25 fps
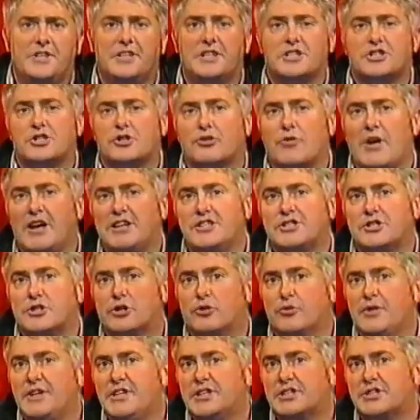the
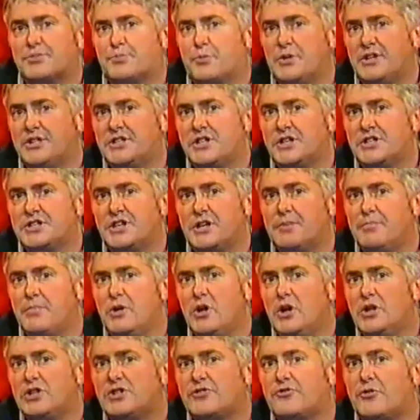disgraced Greek sprinters
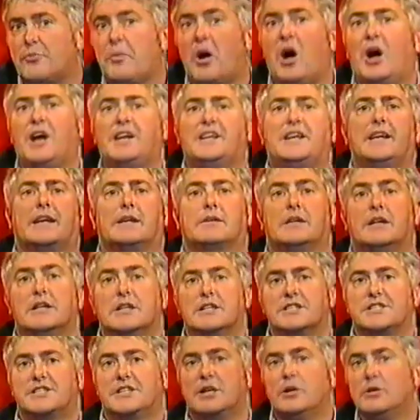emerged from hiding,
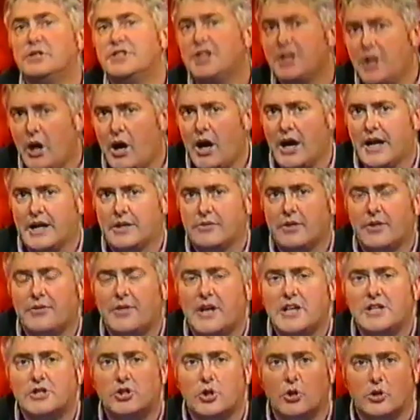still denying
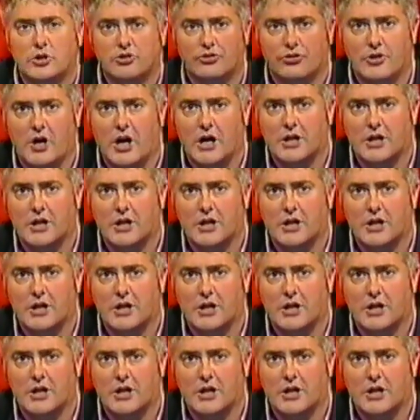that they took